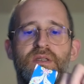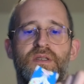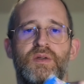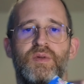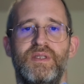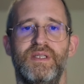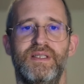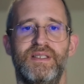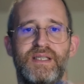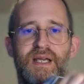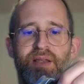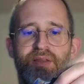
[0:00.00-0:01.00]
see what's
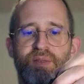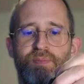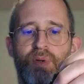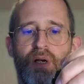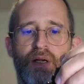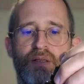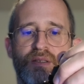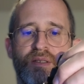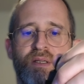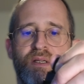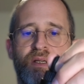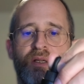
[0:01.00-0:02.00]
inside this box.
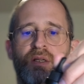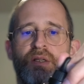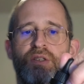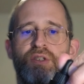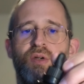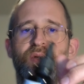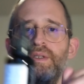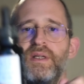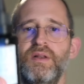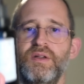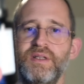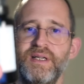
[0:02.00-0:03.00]
So it's going to
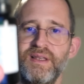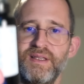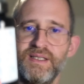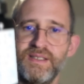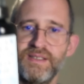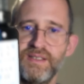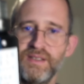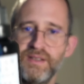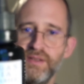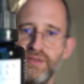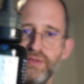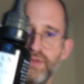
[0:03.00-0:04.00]
look like this
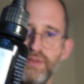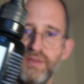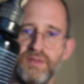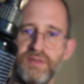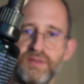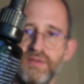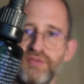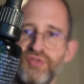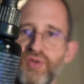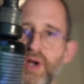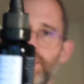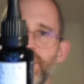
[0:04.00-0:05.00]
little little
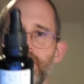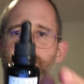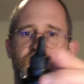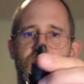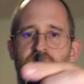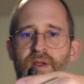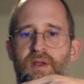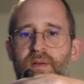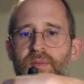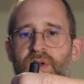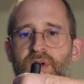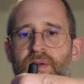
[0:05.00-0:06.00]
dropper. I'm
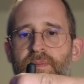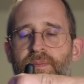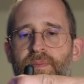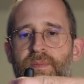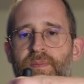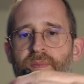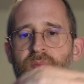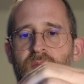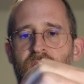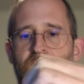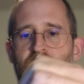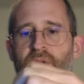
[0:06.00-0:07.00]
going to
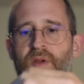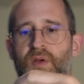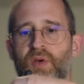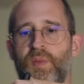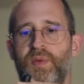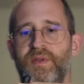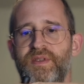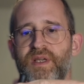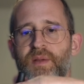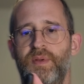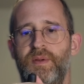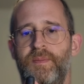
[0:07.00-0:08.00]
open this up